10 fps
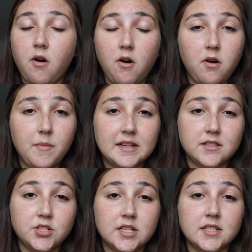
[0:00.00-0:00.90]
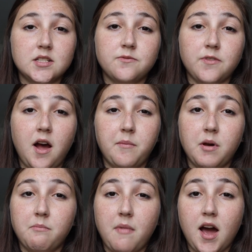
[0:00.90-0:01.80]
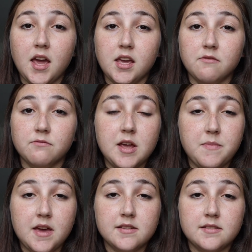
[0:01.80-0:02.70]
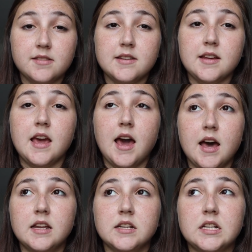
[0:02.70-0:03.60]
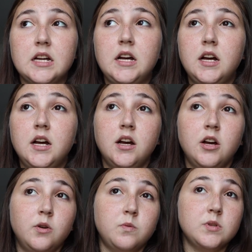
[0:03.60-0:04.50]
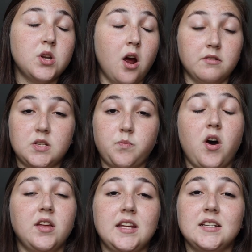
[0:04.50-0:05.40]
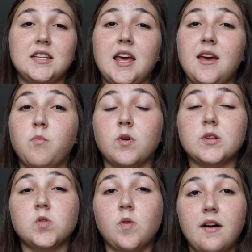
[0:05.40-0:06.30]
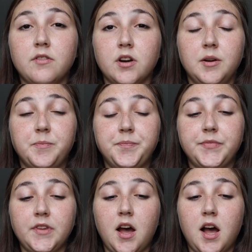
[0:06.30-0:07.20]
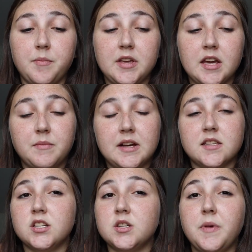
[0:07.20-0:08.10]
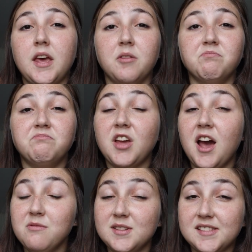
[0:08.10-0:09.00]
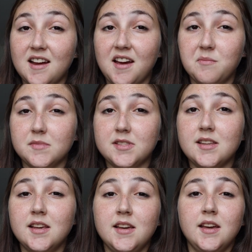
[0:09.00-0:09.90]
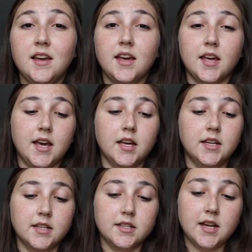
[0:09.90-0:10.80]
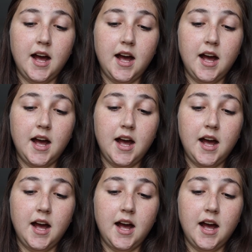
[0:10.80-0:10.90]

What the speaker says: all messages from my rapist and was not responding to him whatsoever. He had messaged me countless times, and